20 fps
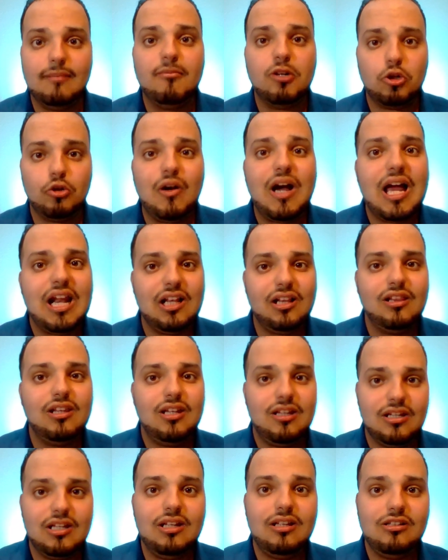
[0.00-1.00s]

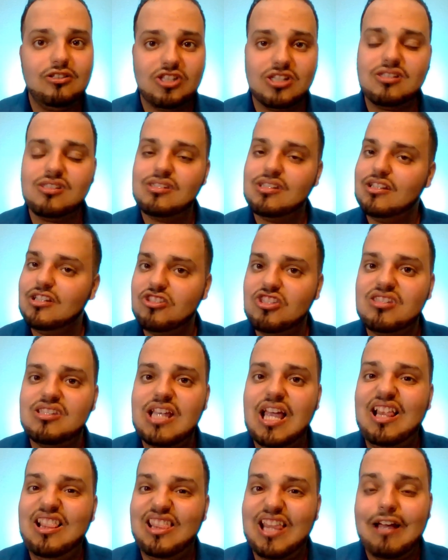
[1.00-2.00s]
Democratic-leaning, just let's just
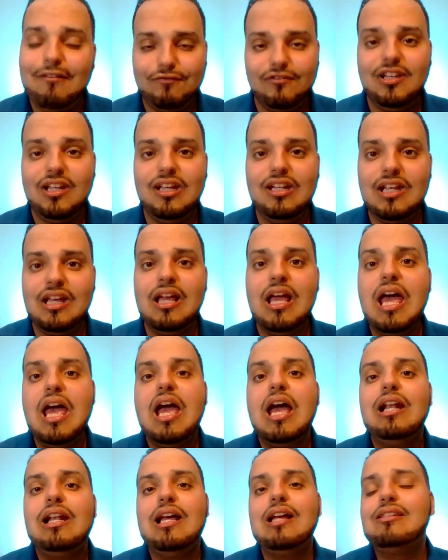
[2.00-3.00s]
say left-leaning,
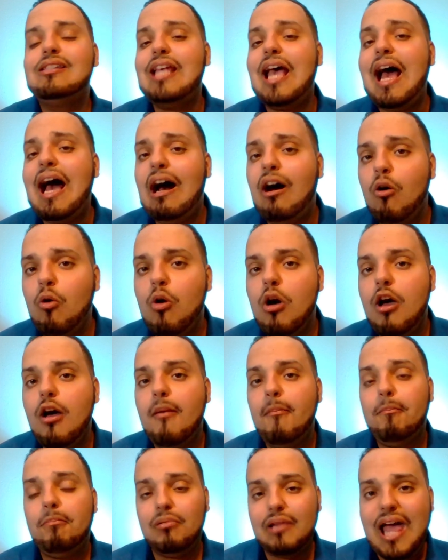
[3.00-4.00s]
that tout
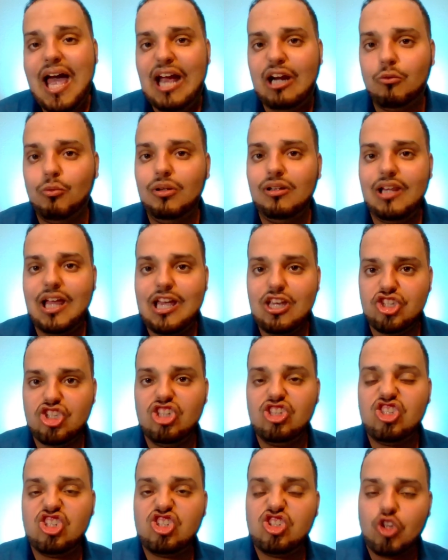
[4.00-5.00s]
black
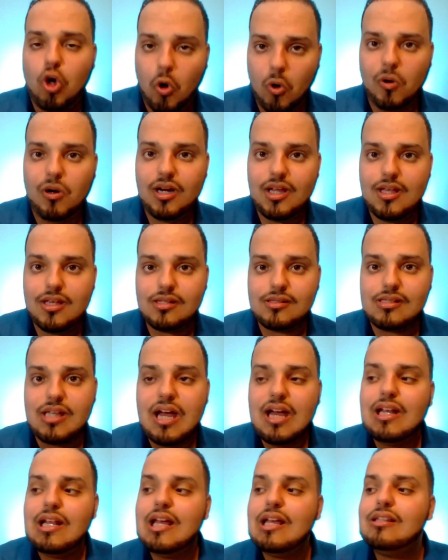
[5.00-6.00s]
relations stories,
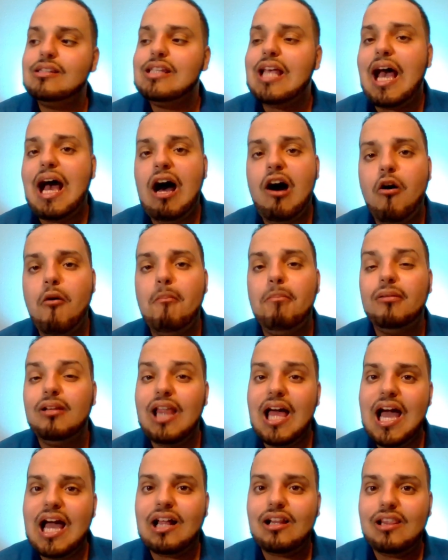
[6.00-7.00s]
that tout
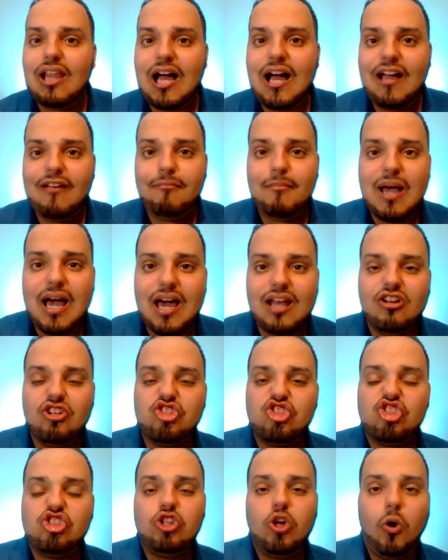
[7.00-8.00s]
Black Lives Matter
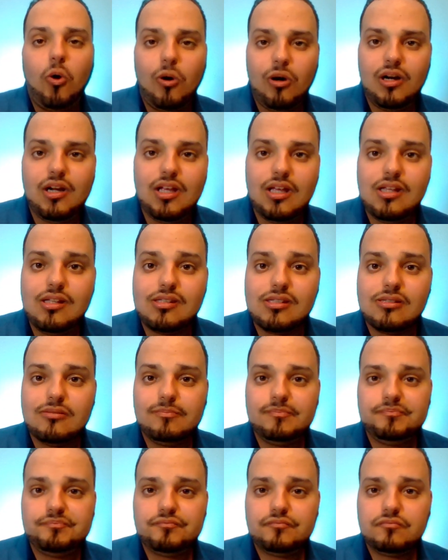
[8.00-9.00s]
stories,